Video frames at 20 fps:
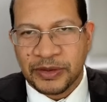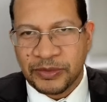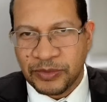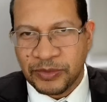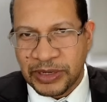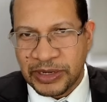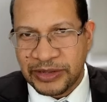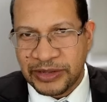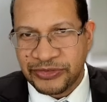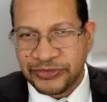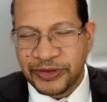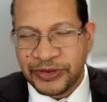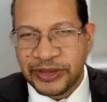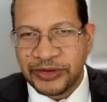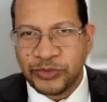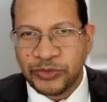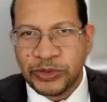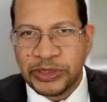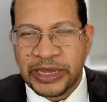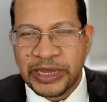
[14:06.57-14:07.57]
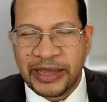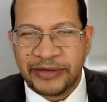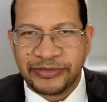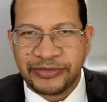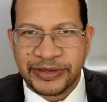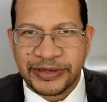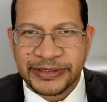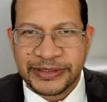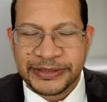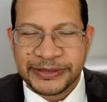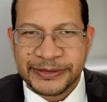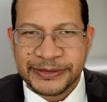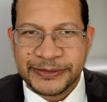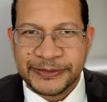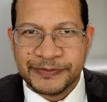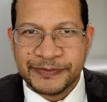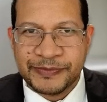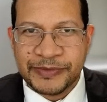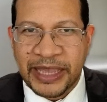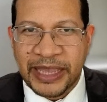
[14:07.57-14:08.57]
Well, as fate would have it,
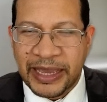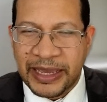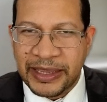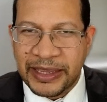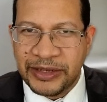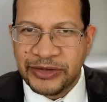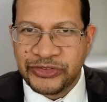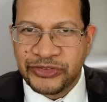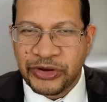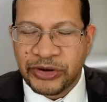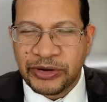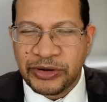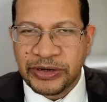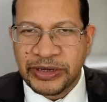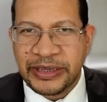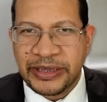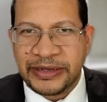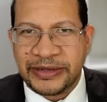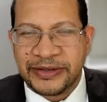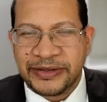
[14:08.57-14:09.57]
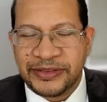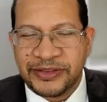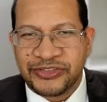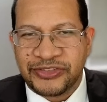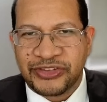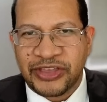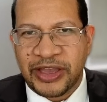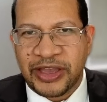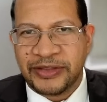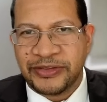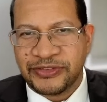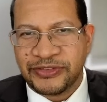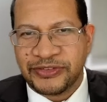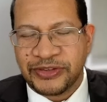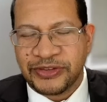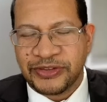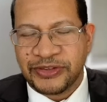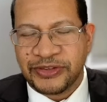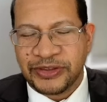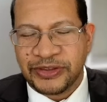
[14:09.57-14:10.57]
I interrogated the science
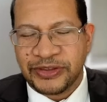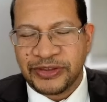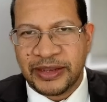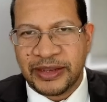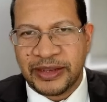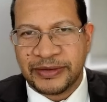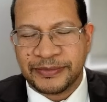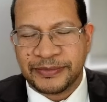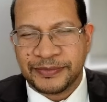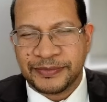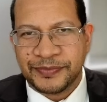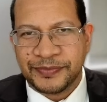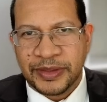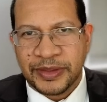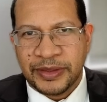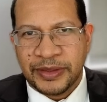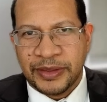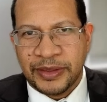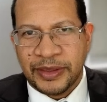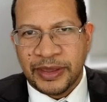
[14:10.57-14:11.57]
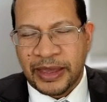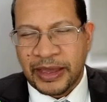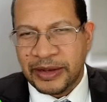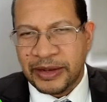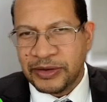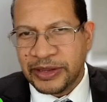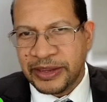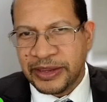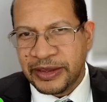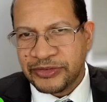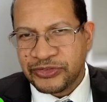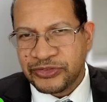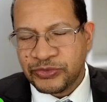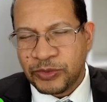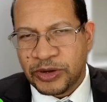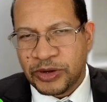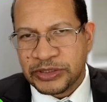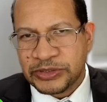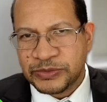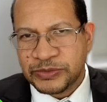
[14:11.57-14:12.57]
again. And
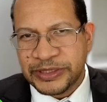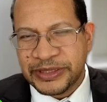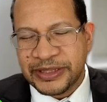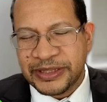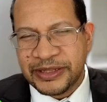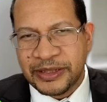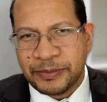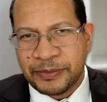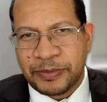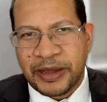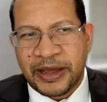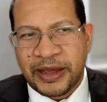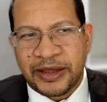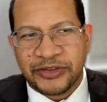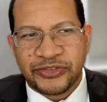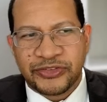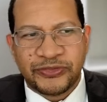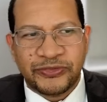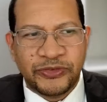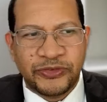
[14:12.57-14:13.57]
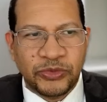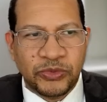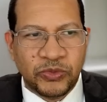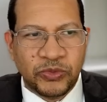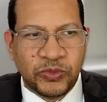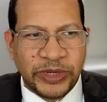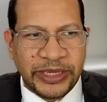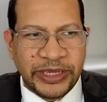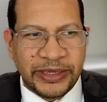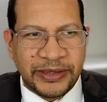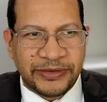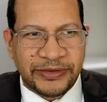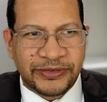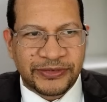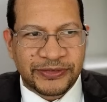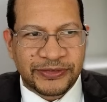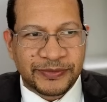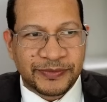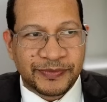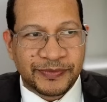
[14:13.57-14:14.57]
guess what? Within the past few
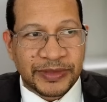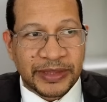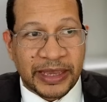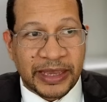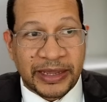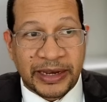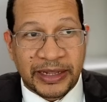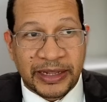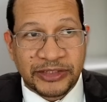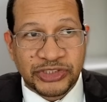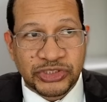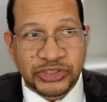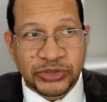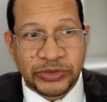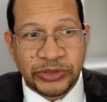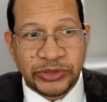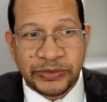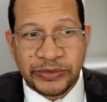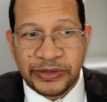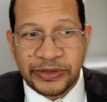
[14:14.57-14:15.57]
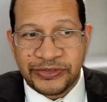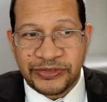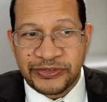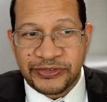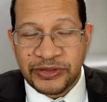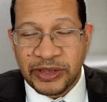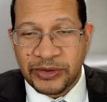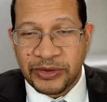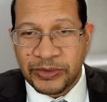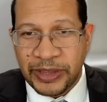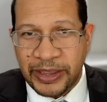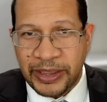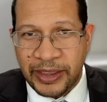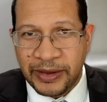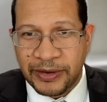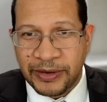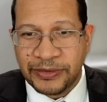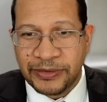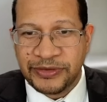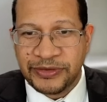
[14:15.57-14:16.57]
weeks, and I'll show you this now
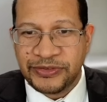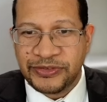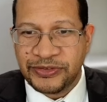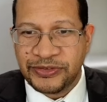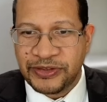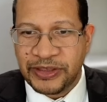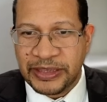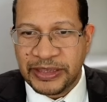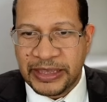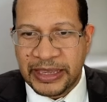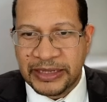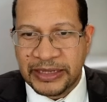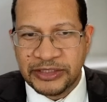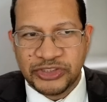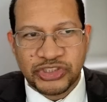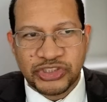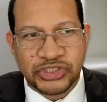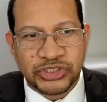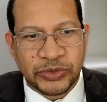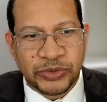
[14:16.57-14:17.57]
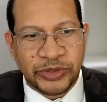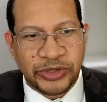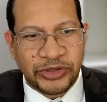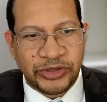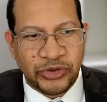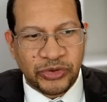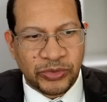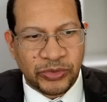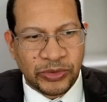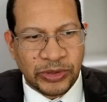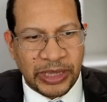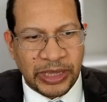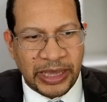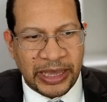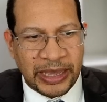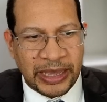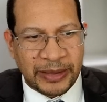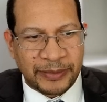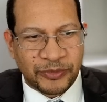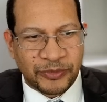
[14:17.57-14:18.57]
here. This is again showing you,
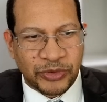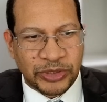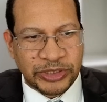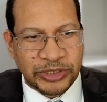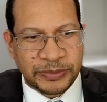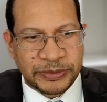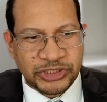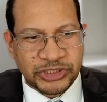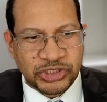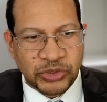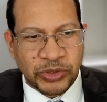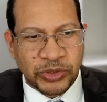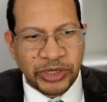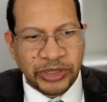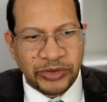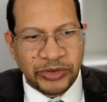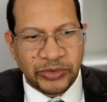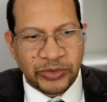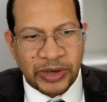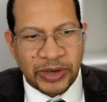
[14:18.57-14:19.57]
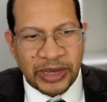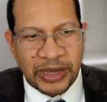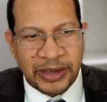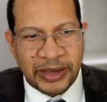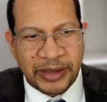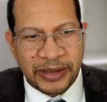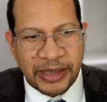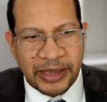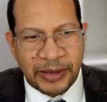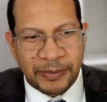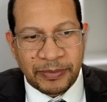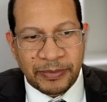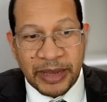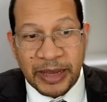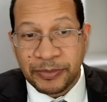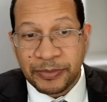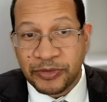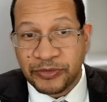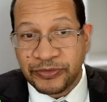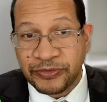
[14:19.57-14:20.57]
I'm going to be showing you a
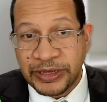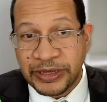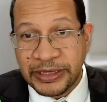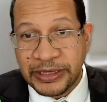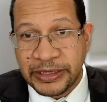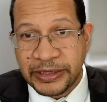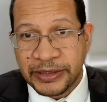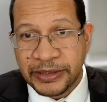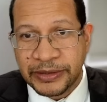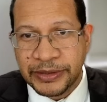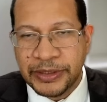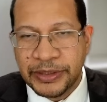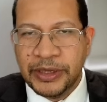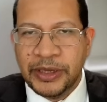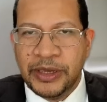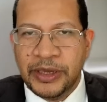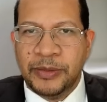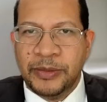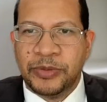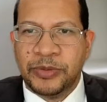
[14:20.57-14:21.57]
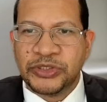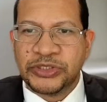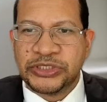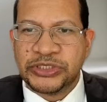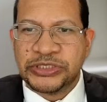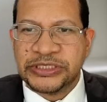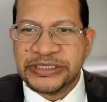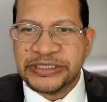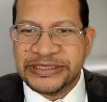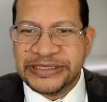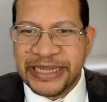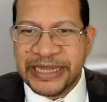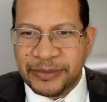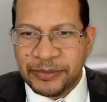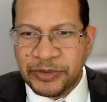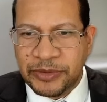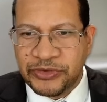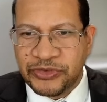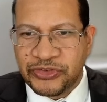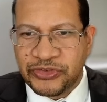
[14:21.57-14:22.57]
map of India, but to
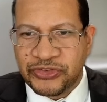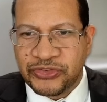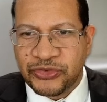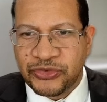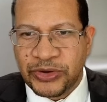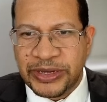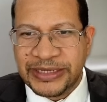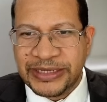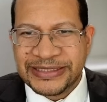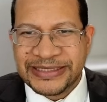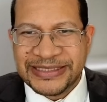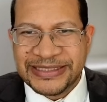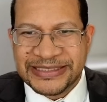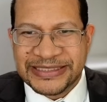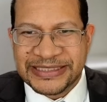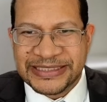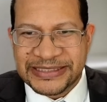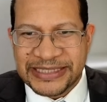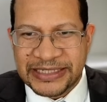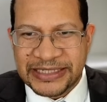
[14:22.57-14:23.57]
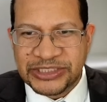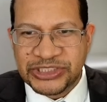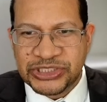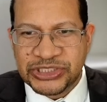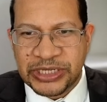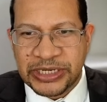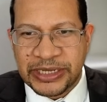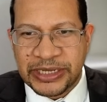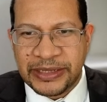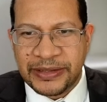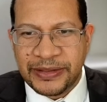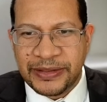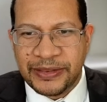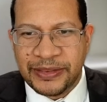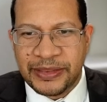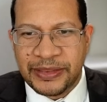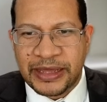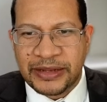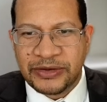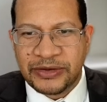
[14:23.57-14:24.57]
demonstrate essentially
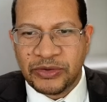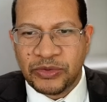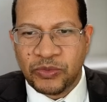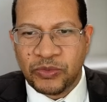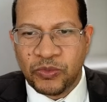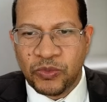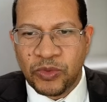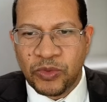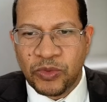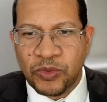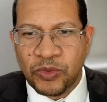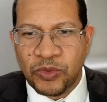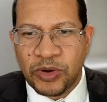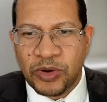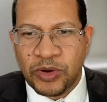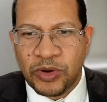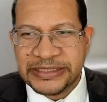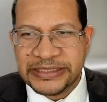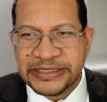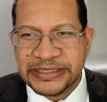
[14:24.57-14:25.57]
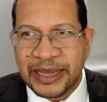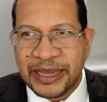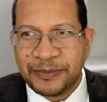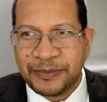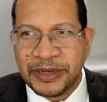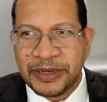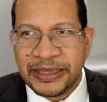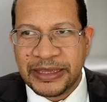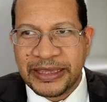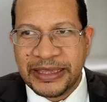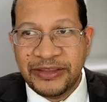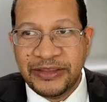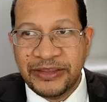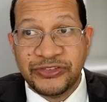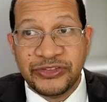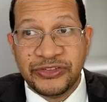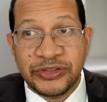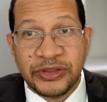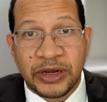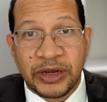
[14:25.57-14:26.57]
that what is happening
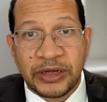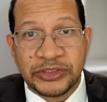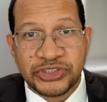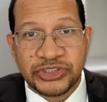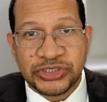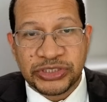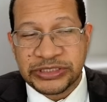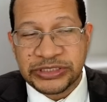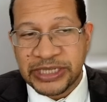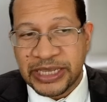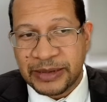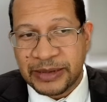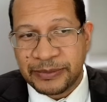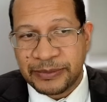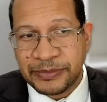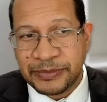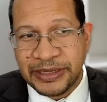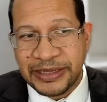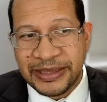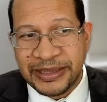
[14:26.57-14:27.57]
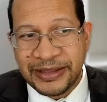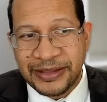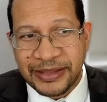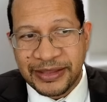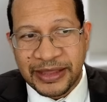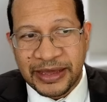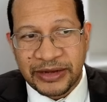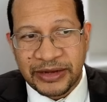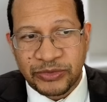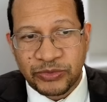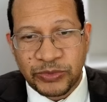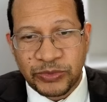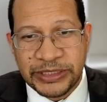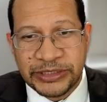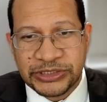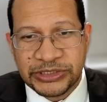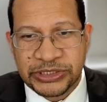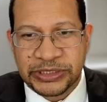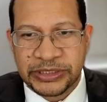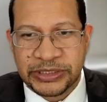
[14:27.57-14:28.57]
is not just happening in that
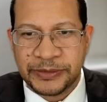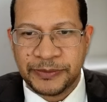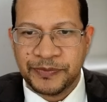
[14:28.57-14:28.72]
region.